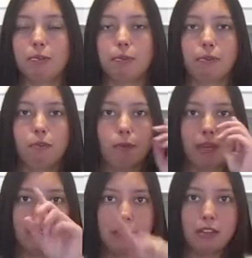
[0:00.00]
But before we
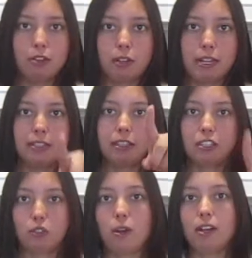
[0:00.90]
get to the ingredients, I
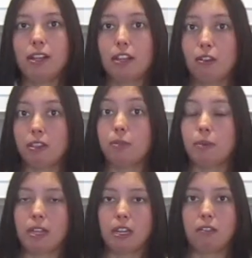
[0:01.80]
do want to let you know at the
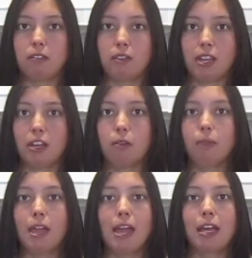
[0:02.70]
beginning of the video